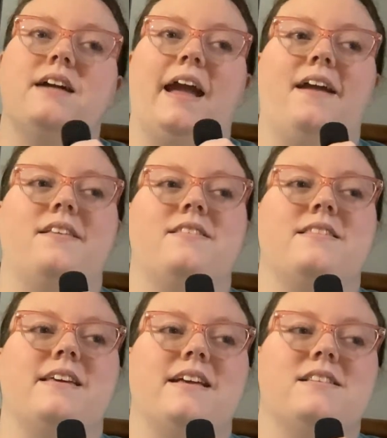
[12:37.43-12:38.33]
and
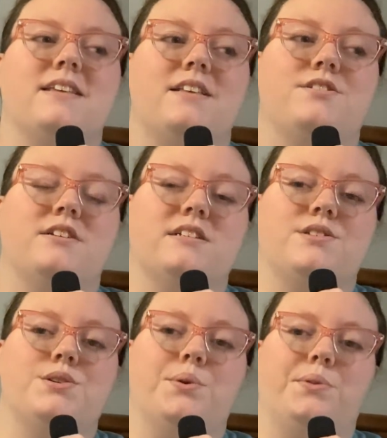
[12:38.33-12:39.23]
the inside skirt is
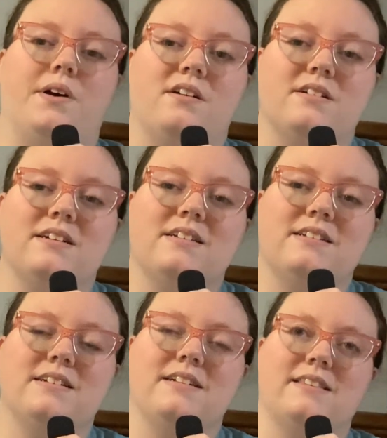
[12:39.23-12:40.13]
too long
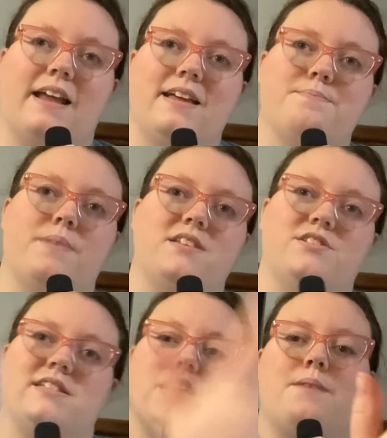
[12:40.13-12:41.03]
that it
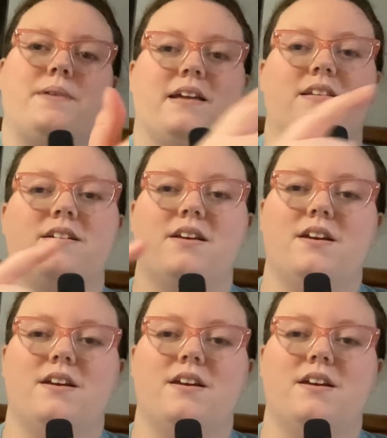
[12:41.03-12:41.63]
bunches up, and